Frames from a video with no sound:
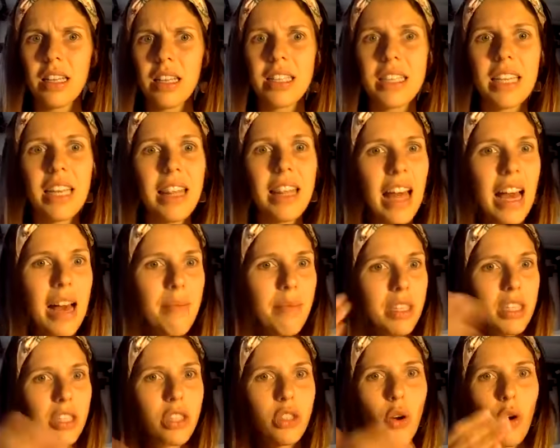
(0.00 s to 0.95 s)
To them,
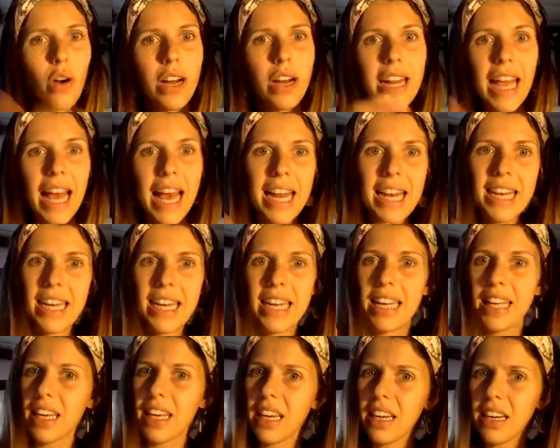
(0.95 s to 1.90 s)
the story
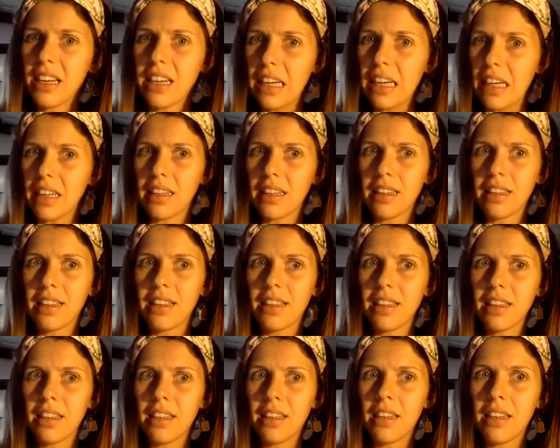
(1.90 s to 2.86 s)
ended here.
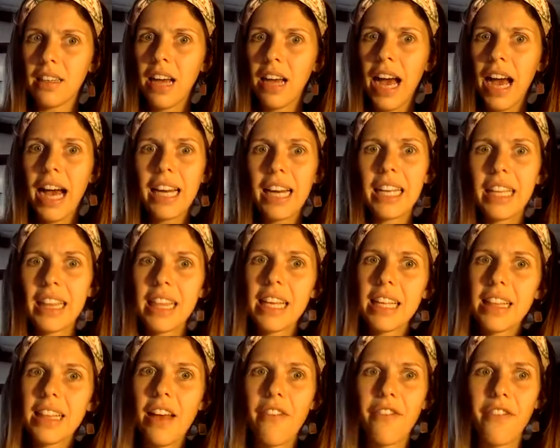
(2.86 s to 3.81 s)
How do you
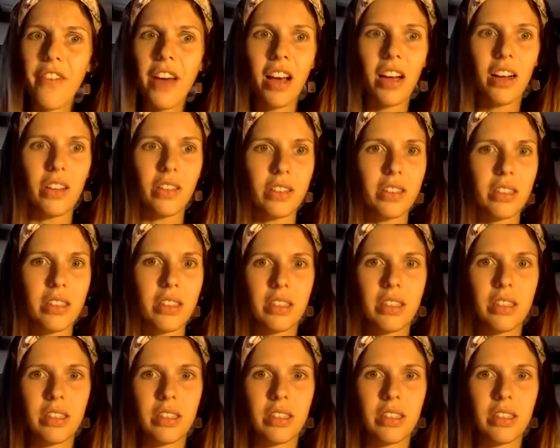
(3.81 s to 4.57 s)
think they felt?